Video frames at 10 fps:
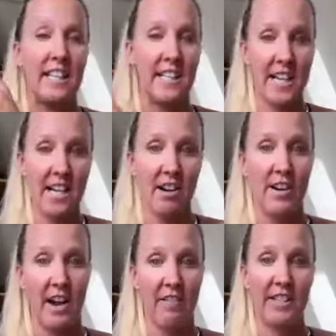hear and
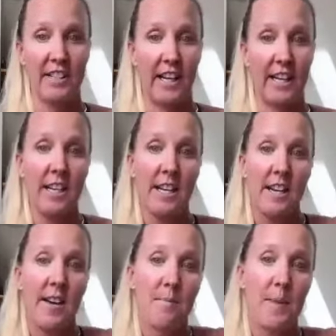everything.
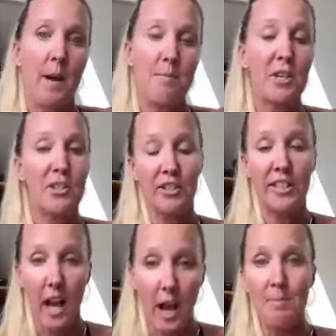You can do the
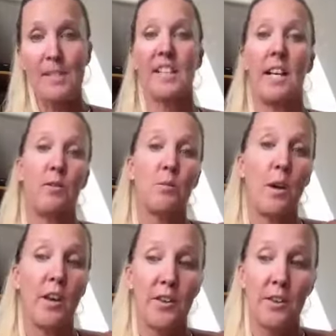opposite
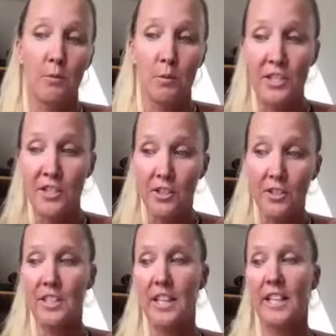with
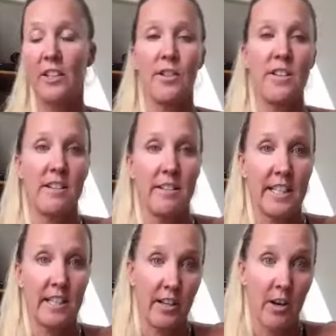reducing your,
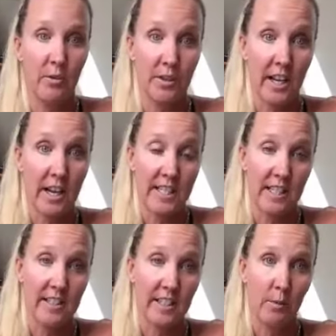the
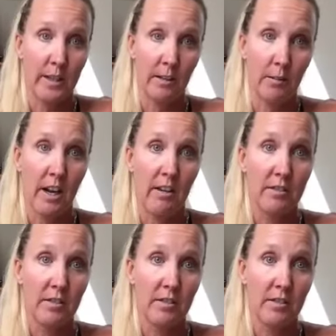ideas that you want to get rid of.